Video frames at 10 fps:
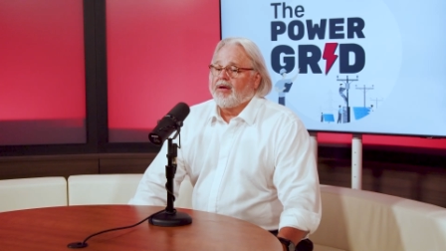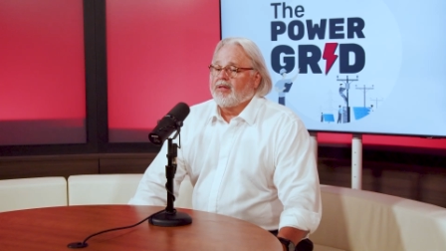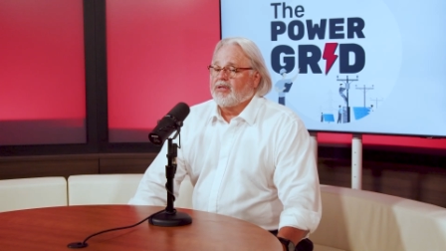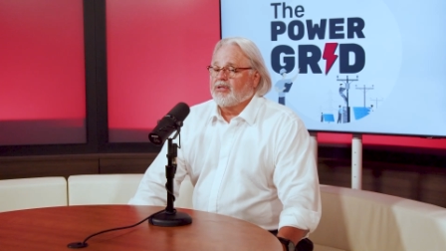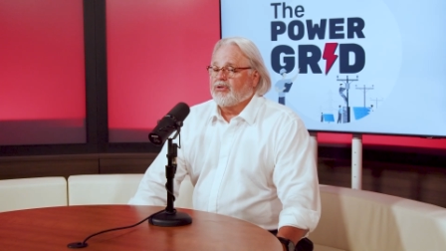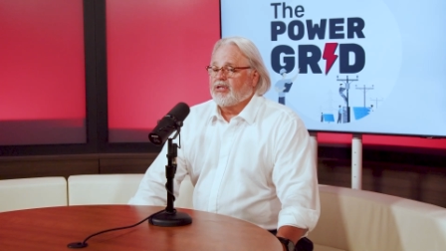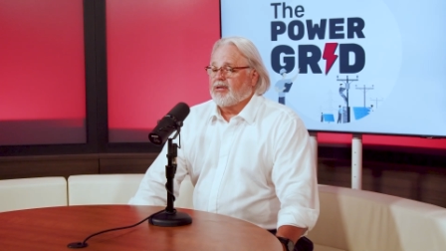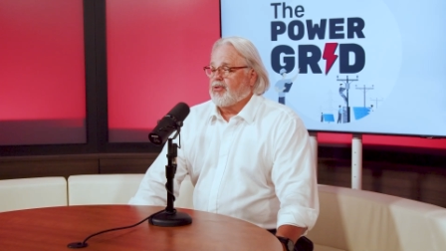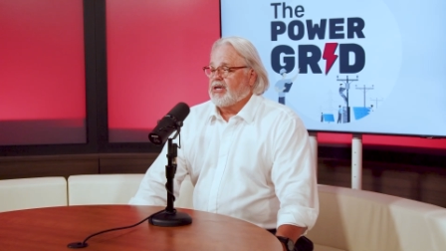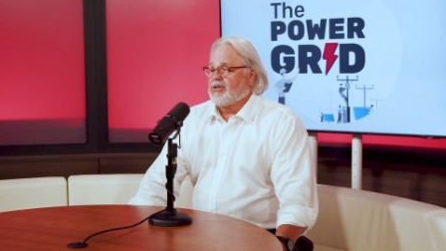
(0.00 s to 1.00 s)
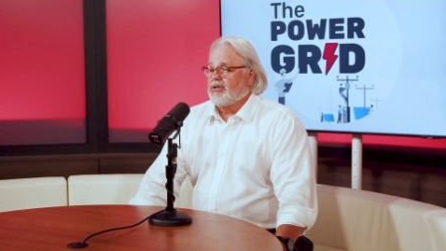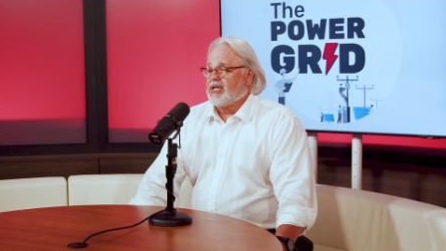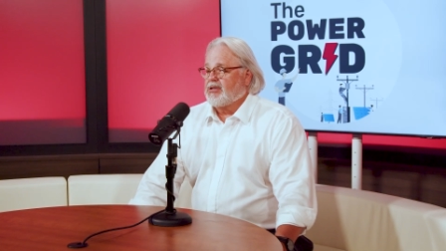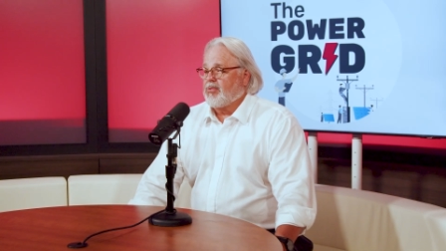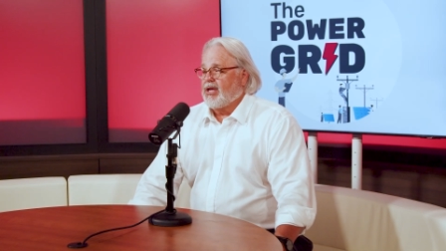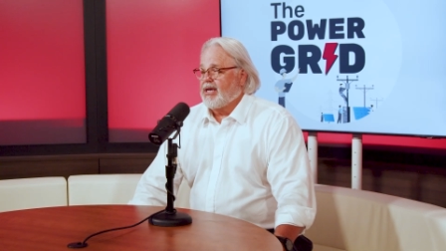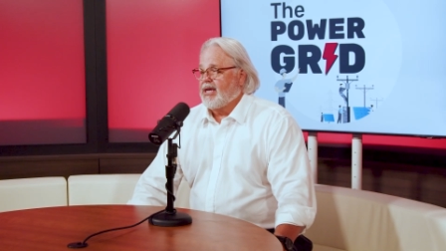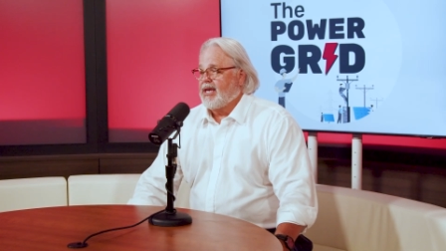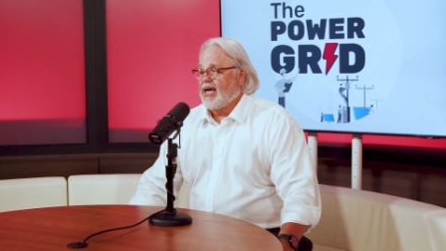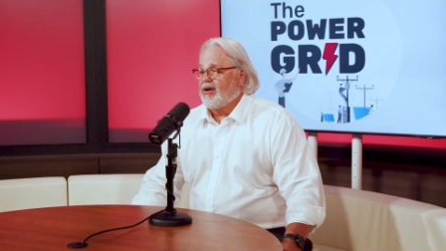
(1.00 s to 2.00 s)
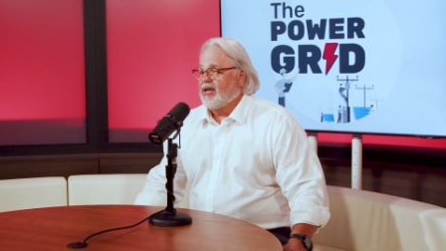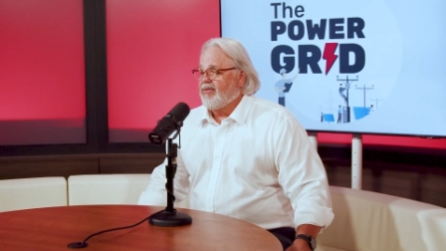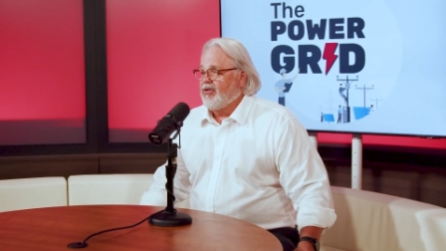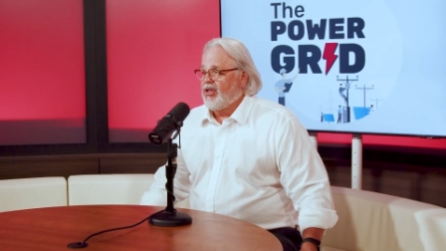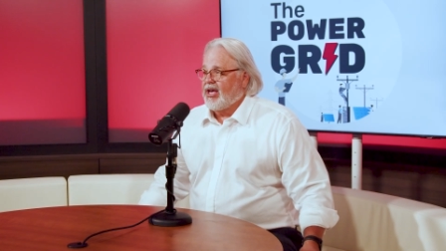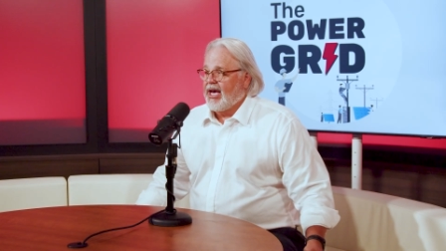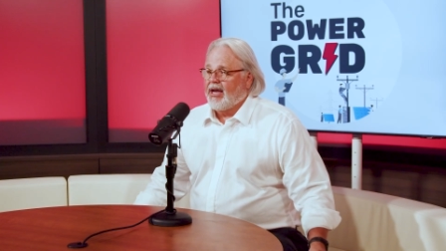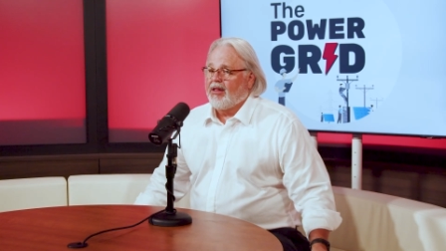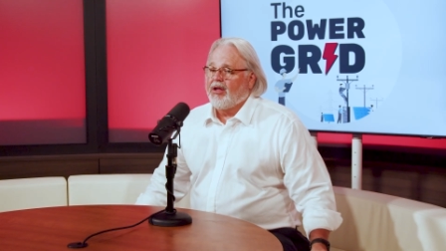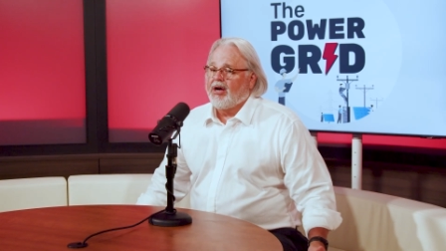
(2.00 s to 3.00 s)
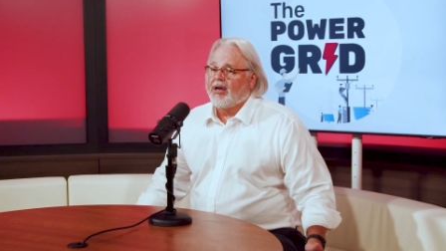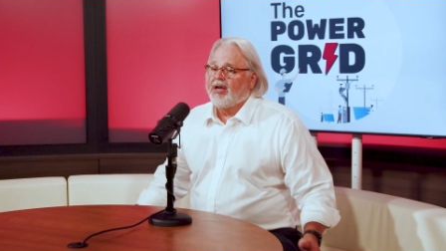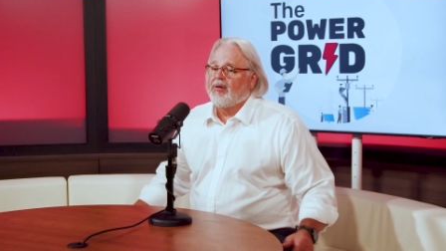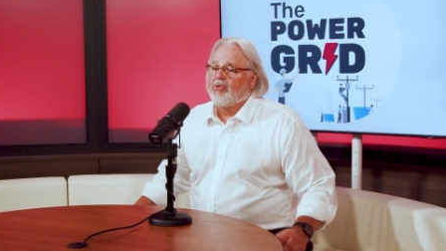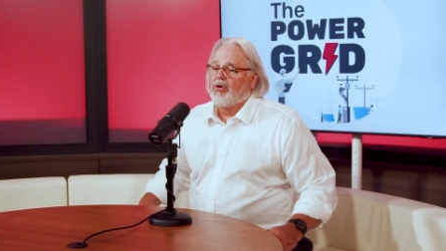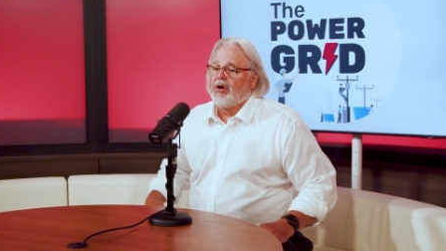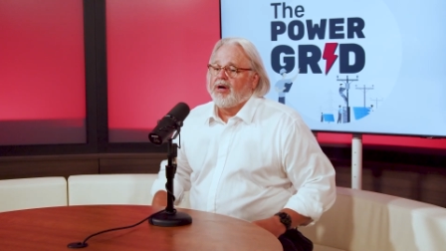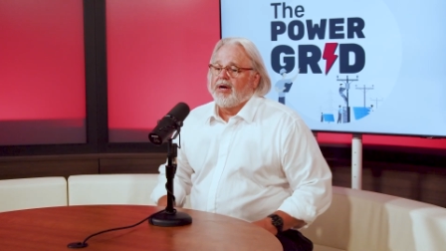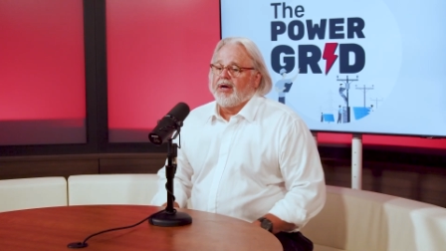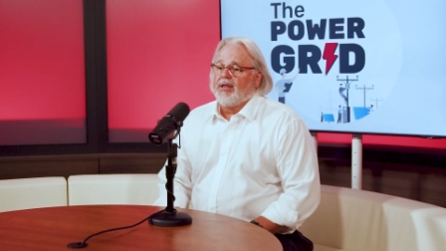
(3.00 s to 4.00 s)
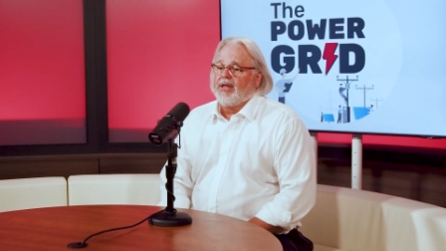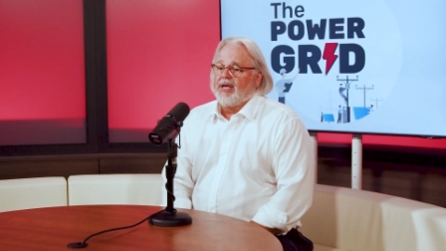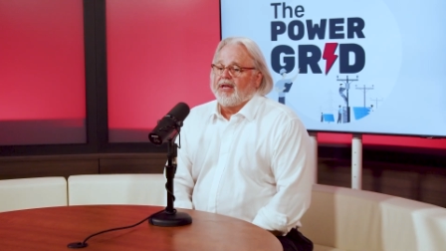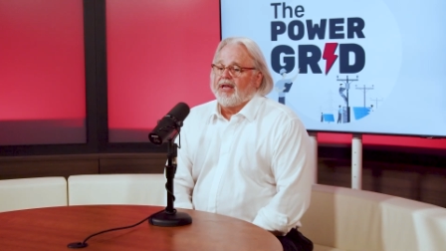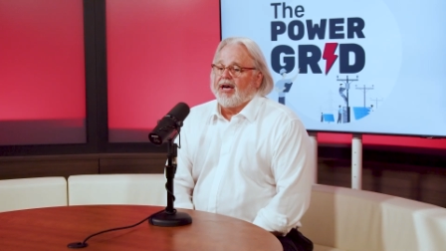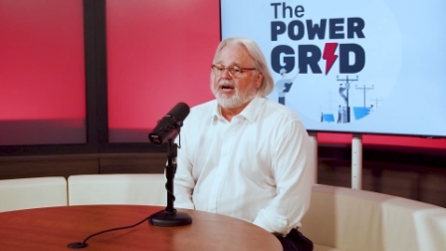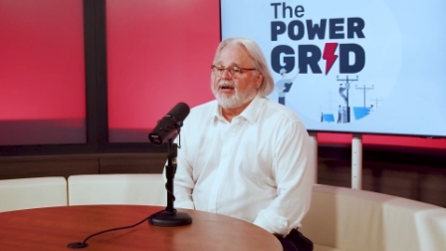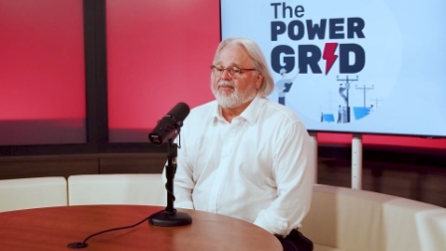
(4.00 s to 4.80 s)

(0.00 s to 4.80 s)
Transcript: The surge suppressor display can now give you the catalog number, the time